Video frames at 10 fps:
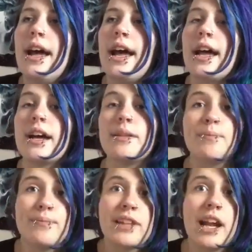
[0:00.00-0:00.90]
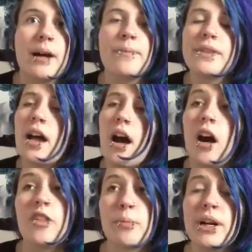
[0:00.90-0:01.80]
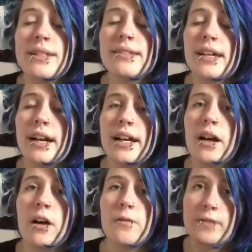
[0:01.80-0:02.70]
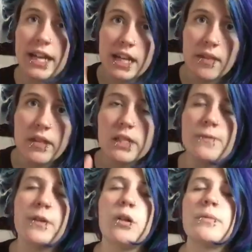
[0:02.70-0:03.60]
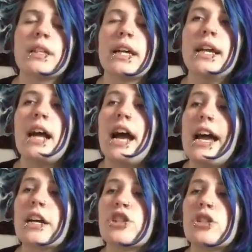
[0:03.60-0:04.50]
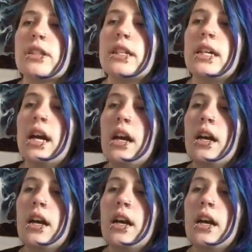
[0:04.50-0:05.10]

And yeah, on the bright side of getting this filmed late, I actually